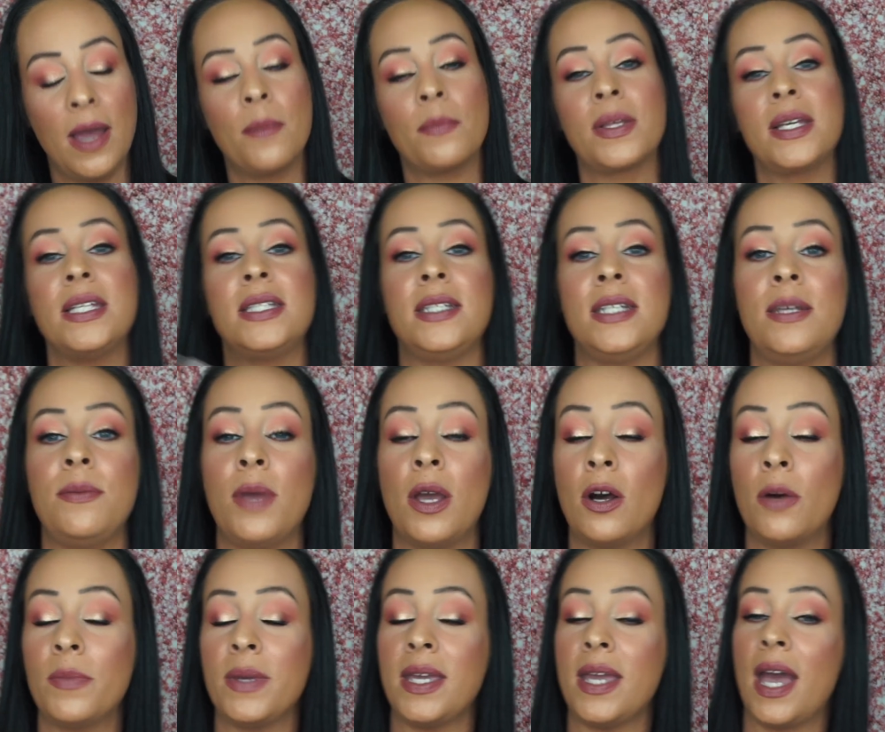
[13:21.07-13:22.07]
Please email
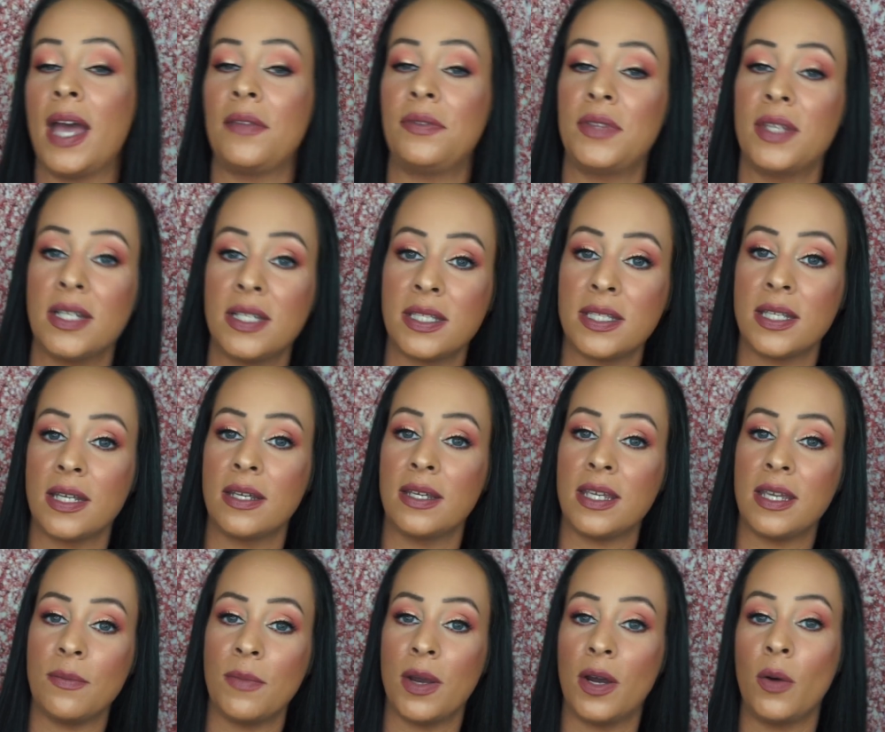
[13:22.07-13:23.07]
me at this
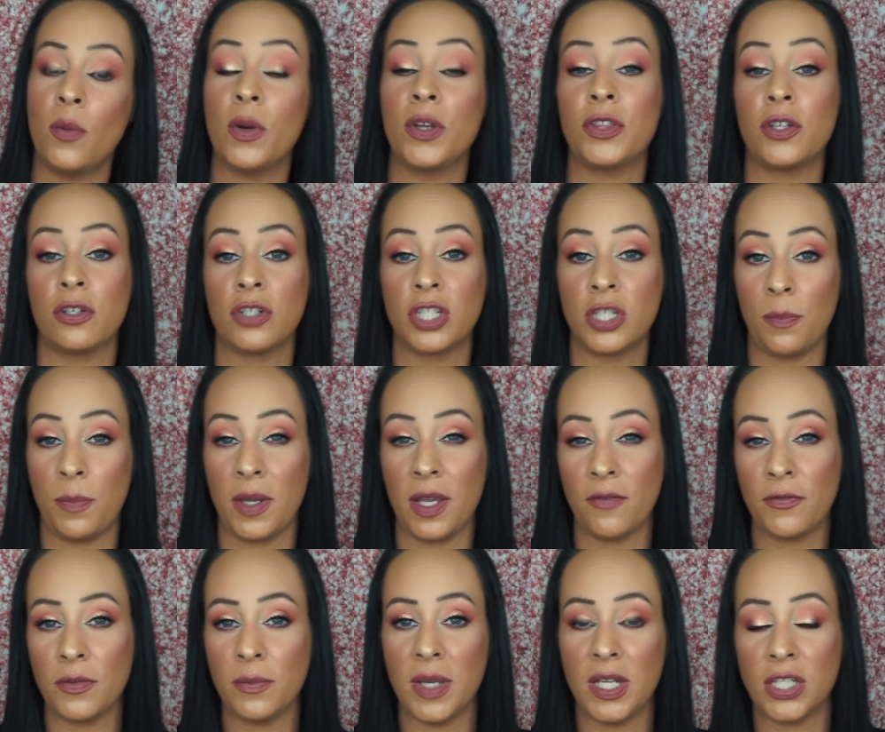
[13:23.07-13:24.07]
email with your shipping
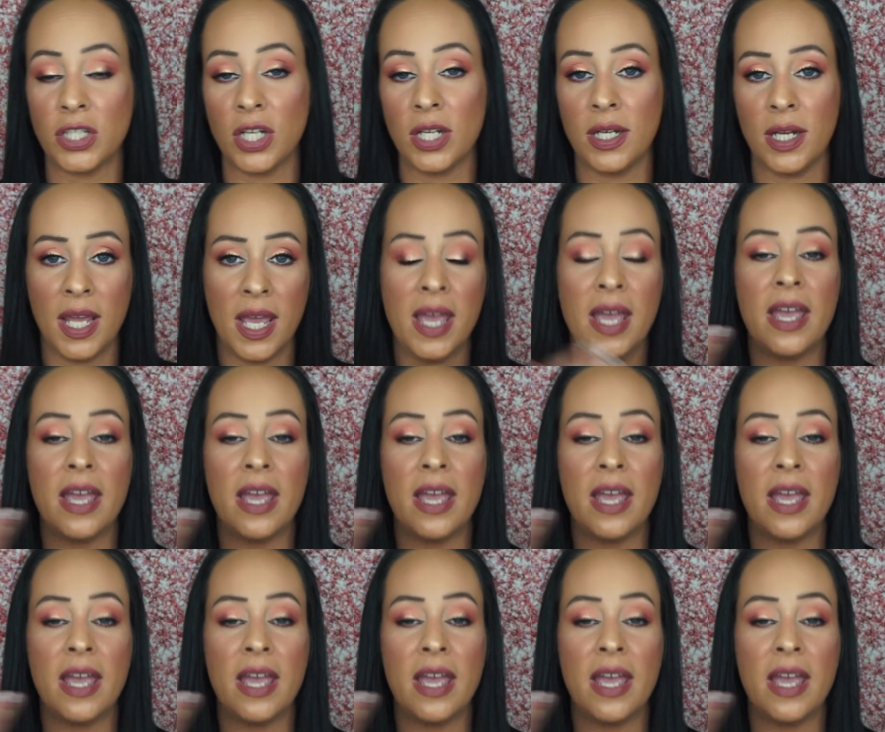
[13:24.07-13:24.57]
information.